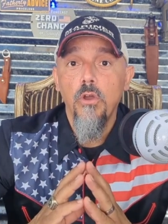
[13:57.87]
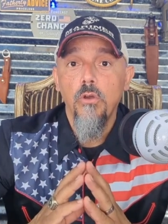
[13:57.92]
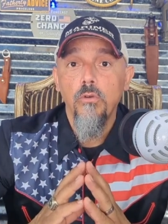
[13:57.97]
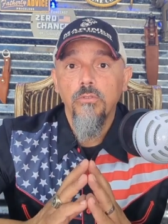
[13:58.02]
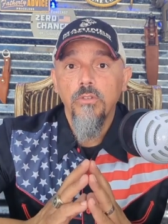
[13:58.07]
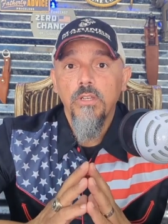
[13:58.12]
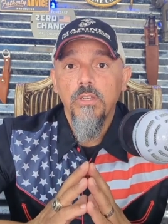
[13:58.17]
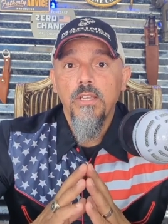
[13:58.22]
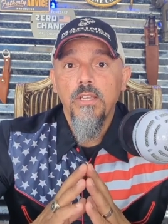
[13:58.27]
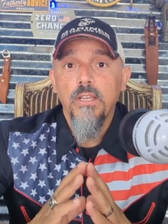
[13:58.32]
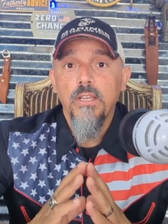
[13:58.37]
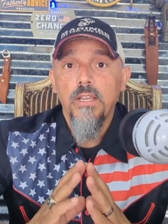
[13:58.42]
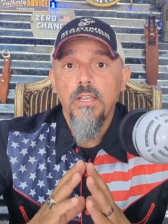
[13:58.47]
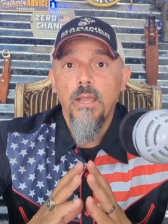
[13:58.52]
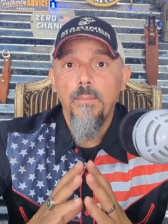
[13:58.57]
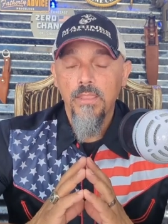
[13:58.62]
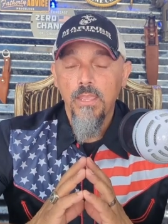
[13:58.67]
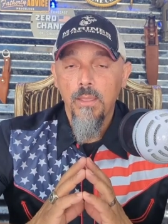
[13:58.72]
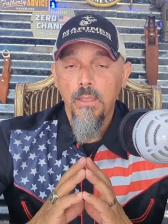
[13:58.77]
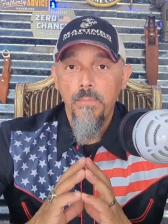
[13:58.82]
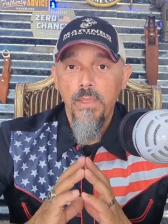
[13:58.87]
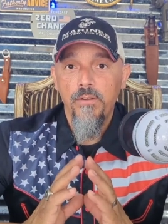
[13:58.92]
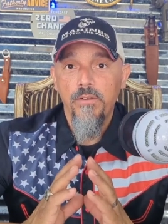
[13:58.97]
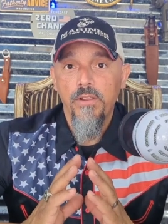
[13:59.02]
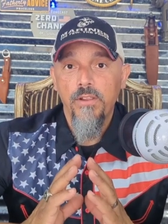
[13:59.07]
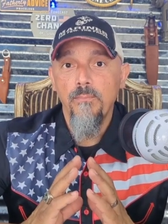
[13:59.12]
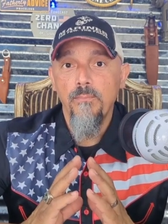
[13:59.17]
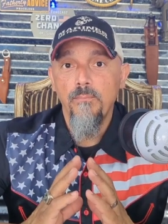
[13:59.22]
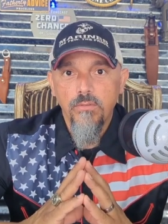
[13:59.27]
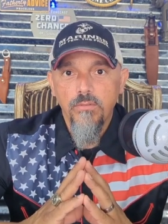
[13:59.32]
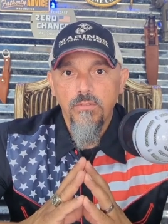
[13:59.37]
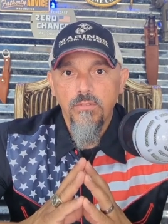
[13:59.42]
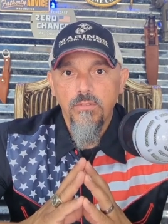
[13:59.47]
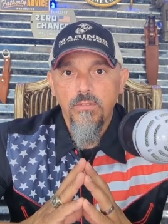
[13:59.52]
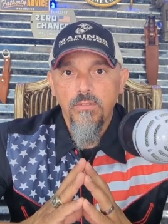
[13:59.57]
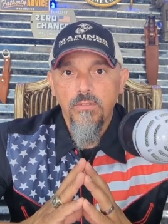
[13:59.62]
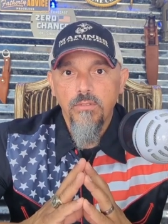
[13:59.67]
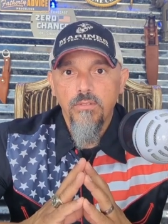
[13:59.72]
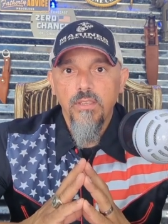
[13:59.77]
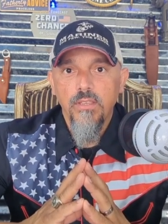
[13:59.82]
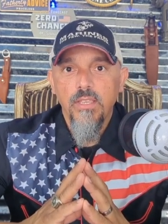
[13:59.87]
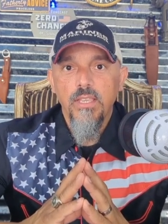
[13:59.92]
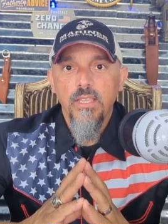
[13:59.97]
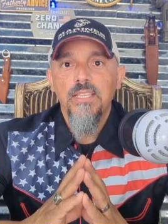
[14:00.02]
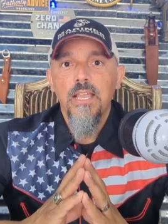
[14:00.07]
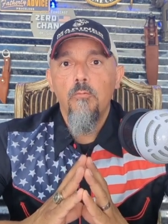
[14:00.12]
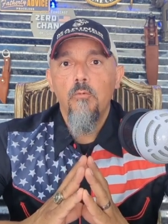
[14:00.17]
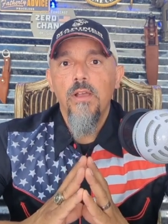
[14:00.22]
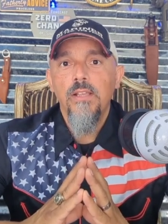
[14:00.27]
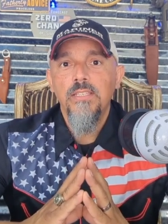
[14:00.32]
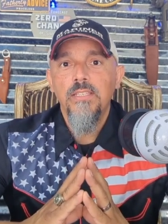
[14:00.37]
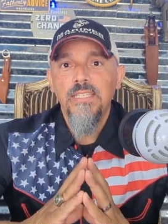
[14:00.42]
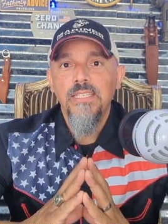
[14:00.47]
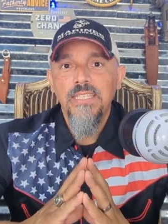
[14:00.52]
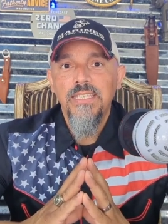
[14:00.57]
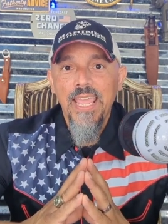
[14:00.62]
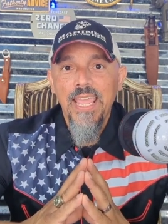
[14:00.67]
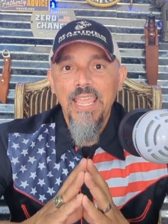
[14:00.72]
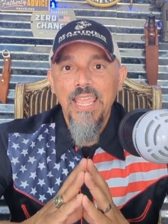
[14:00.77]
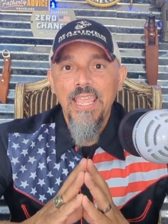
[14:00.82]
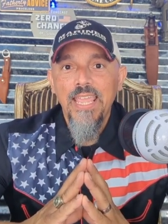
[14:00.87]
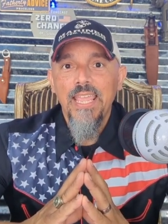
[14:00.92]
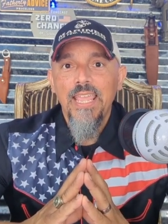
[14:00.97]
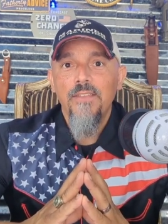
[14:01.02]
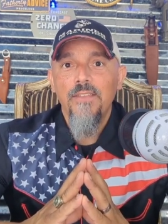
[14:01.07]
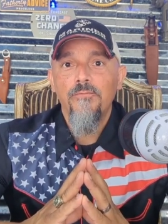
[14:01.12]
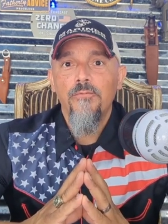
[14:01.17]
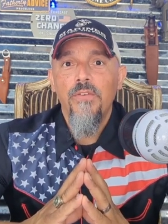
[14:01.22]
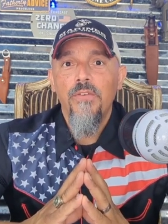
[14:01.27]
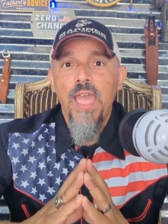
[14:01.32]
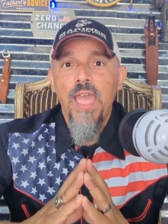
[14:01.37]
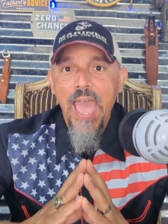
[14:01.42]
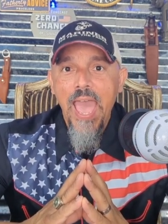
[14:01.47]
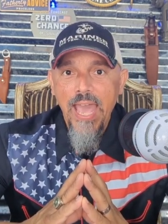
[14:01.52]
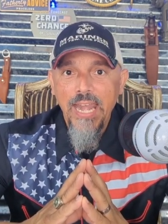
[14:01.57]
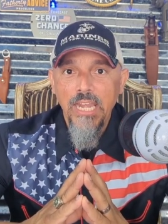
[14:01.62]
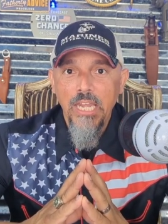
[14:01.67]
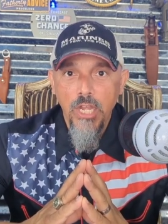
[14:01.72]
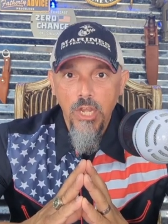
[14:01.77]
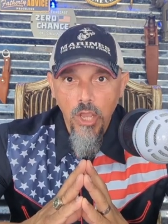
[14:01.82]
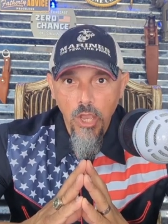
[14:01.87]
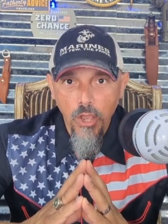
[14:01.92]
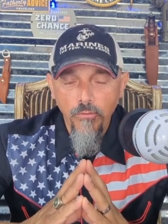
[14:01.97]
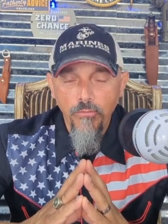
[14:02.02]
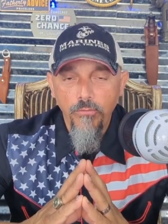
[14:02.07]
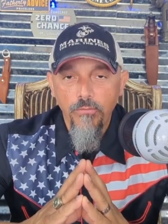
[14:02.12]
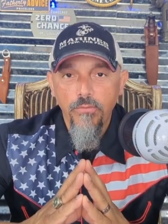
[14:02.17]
about the American people is that once they've had enough,